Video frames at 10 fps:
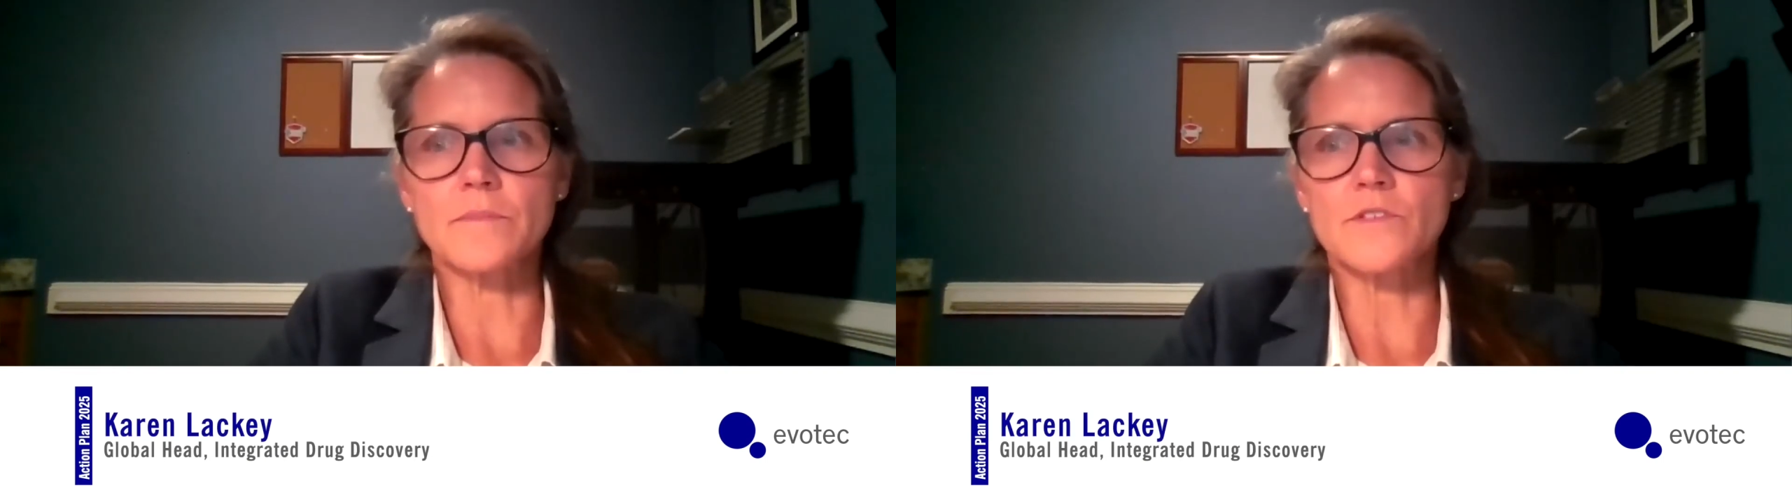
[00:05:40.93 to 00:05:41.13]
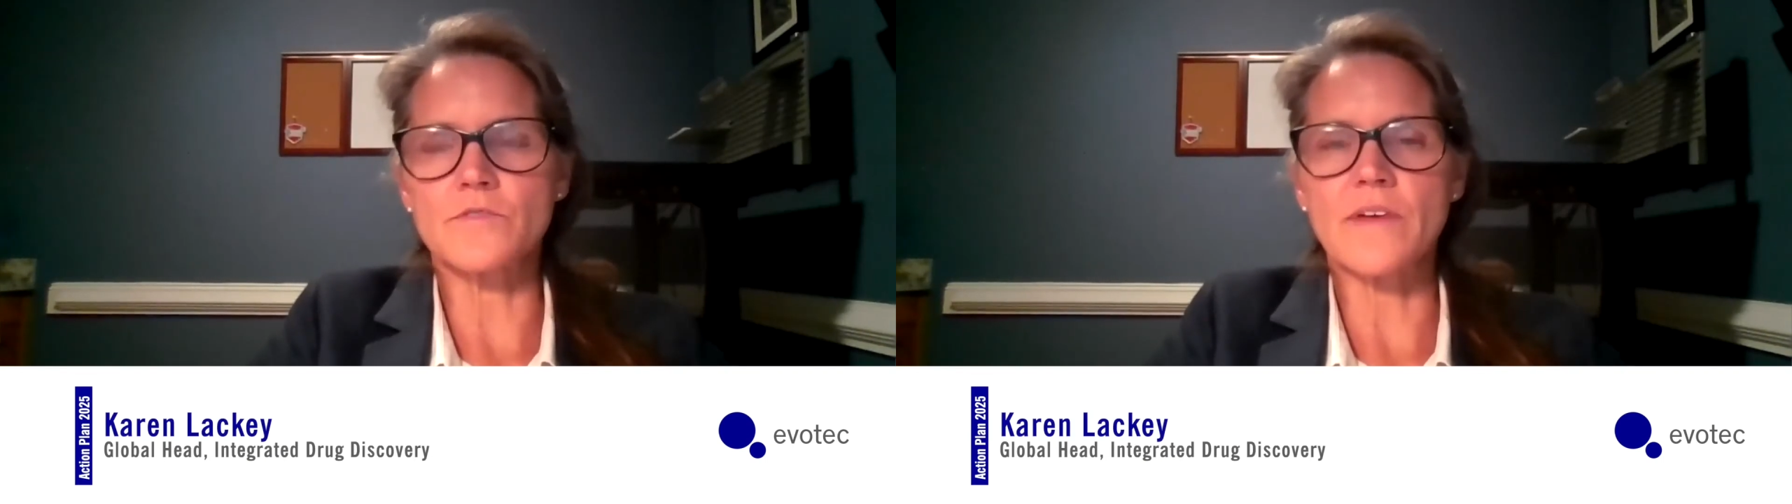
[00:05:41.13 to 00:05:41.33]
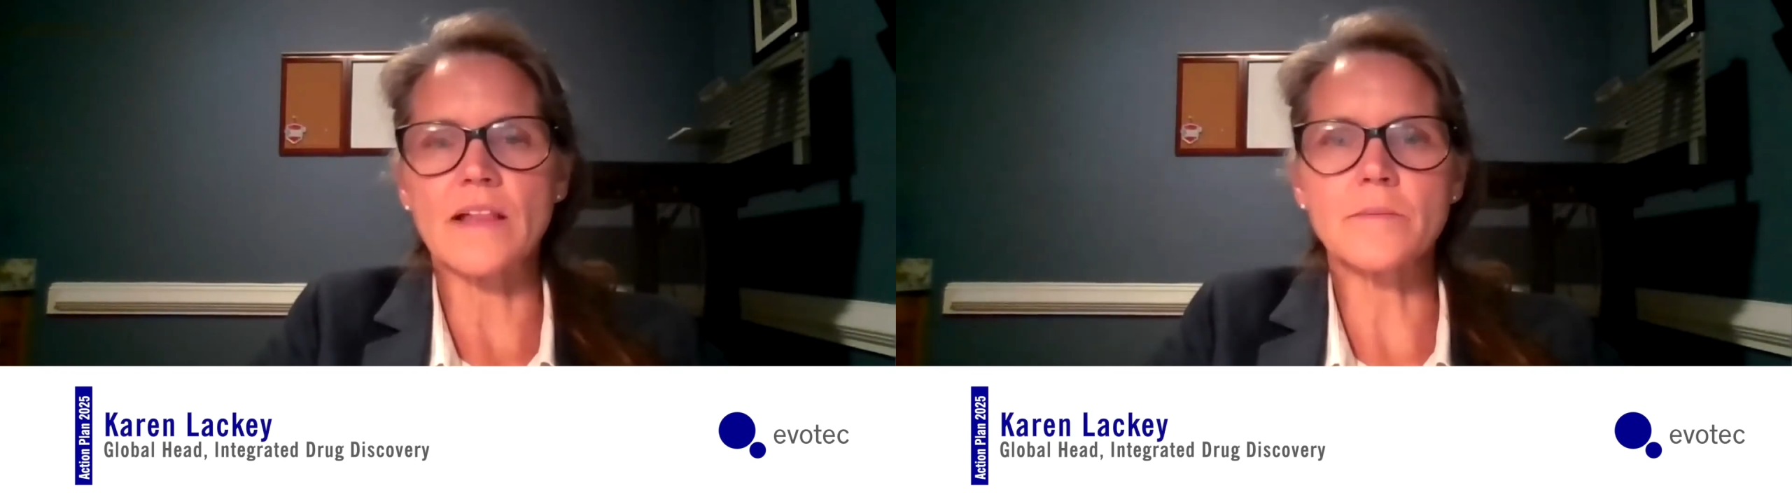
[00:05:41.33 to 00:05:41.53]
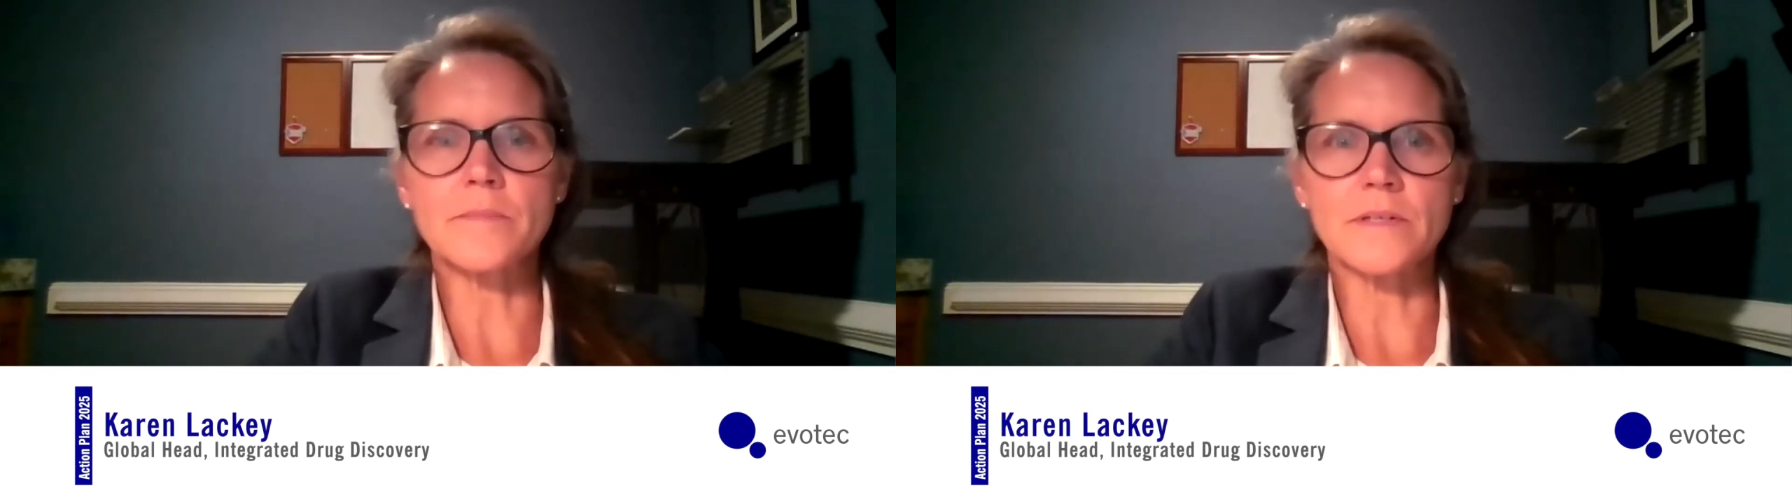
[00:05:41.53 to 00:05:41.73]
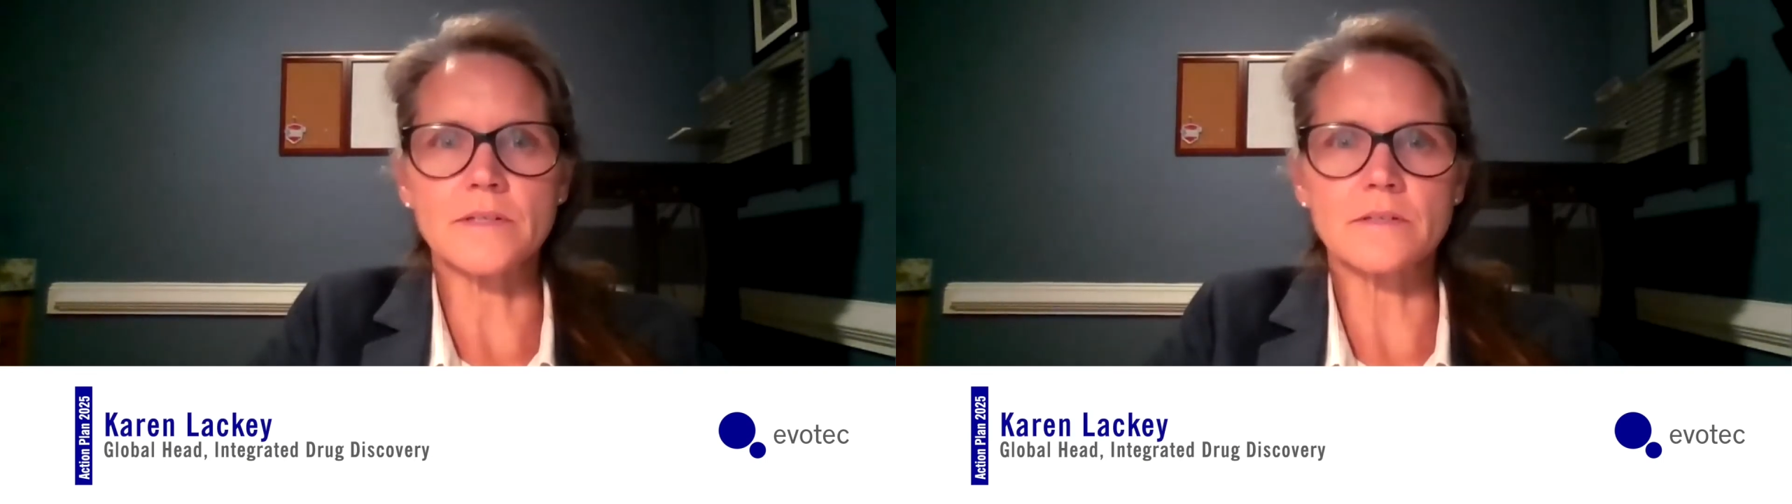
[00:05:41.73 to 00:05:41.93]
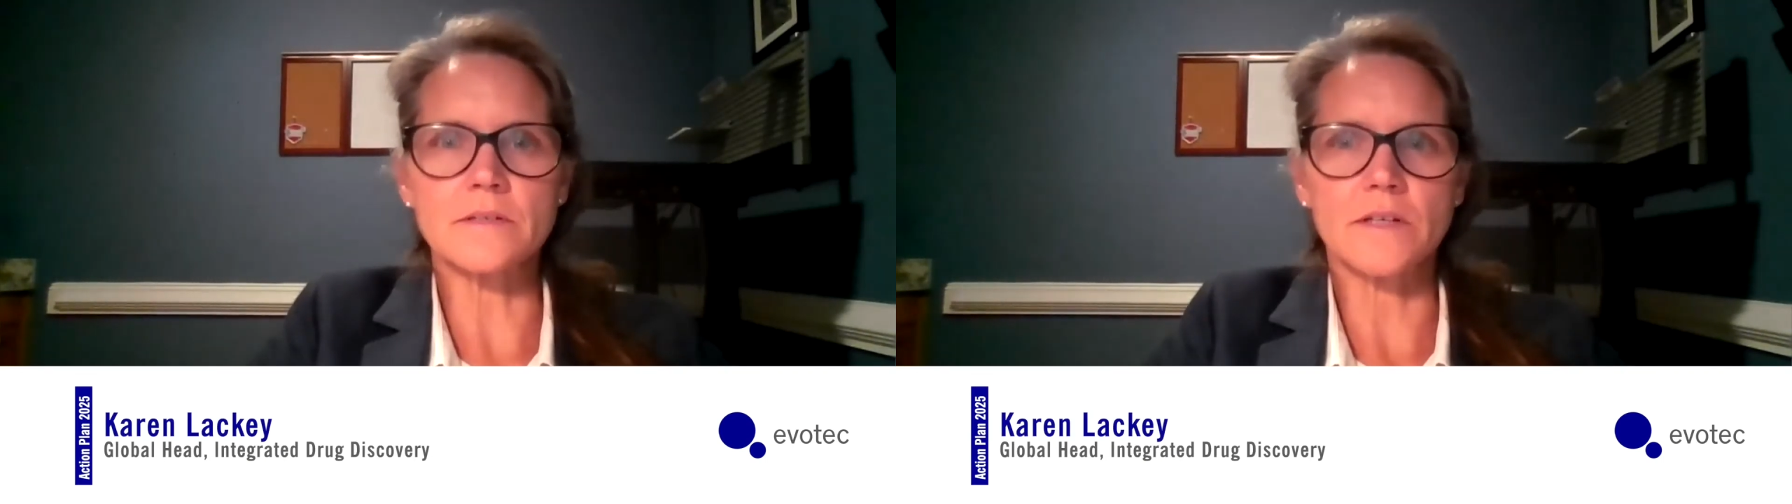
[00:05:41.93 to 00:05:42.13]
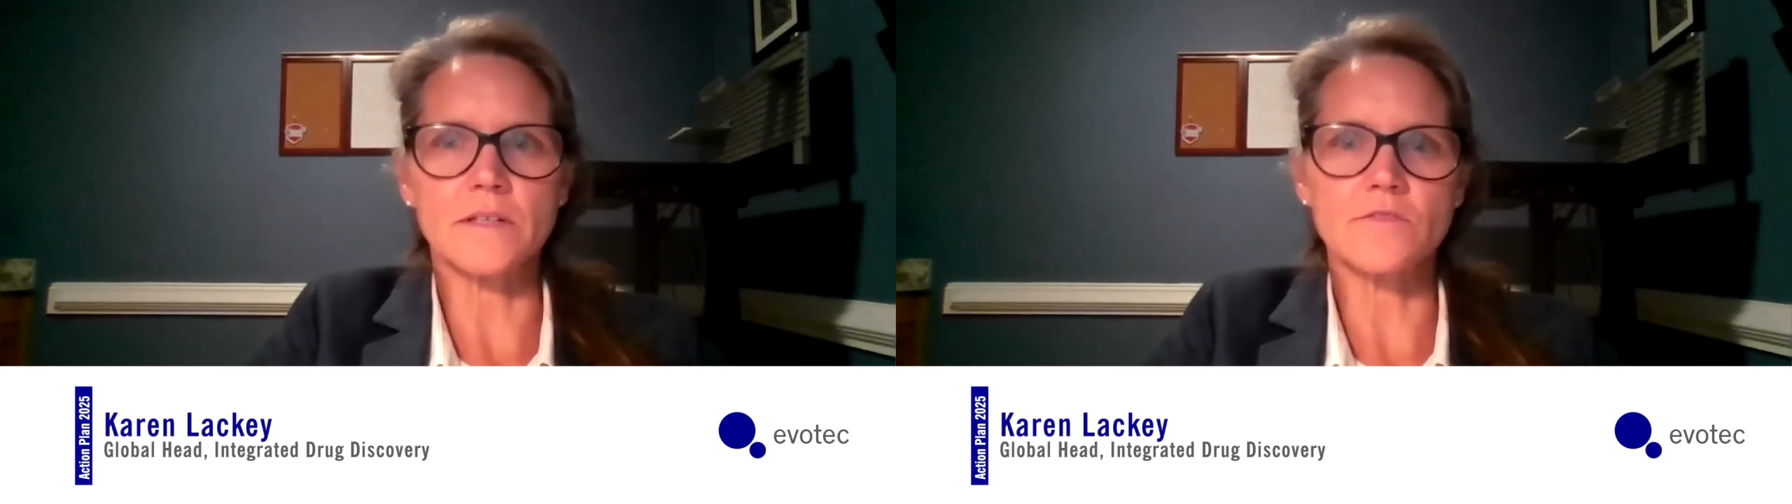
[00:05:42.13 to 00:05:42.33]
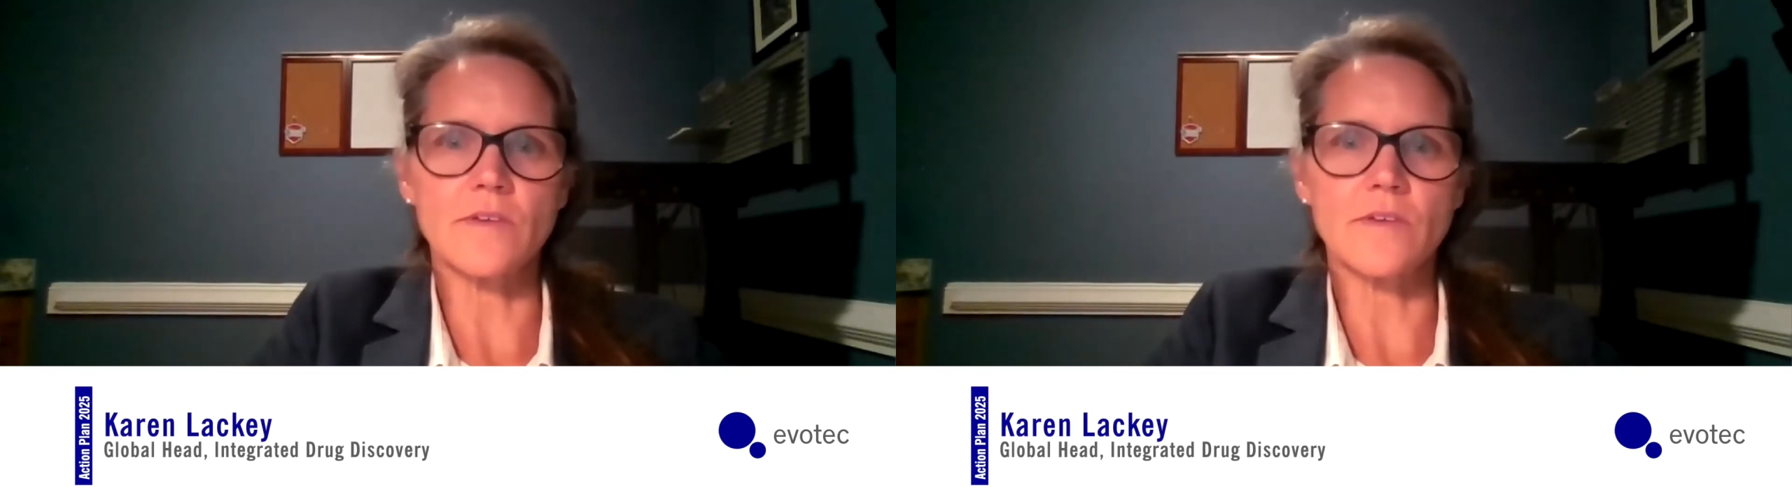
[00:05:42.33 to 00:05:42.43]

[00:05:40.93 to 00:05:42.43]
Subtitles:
development and